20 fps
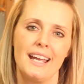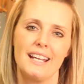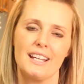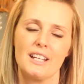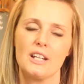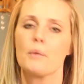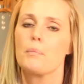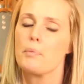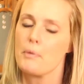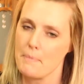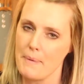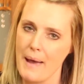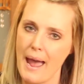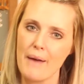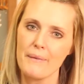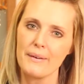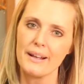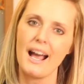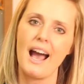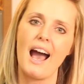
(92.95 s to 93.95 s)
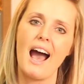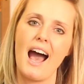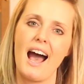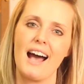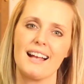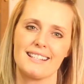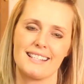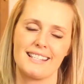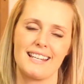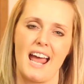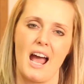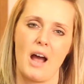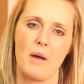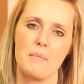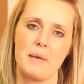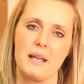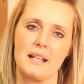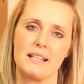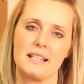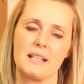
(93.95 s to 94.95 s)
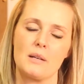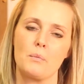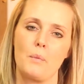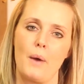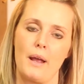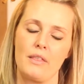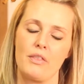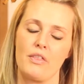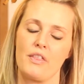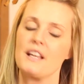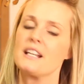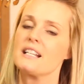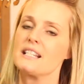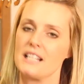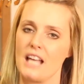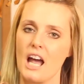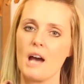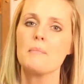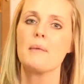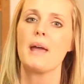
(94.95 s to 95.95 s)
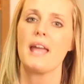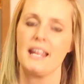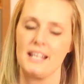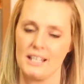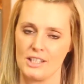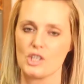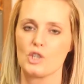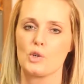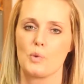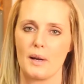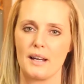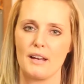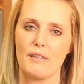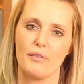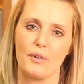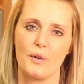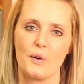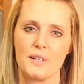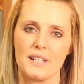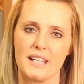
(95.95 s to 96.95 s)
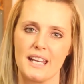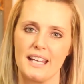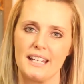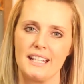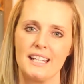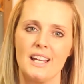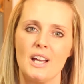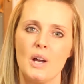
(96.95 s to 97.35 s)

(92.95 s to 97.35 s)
You know, preparing our hearts now means that when things come into 2014,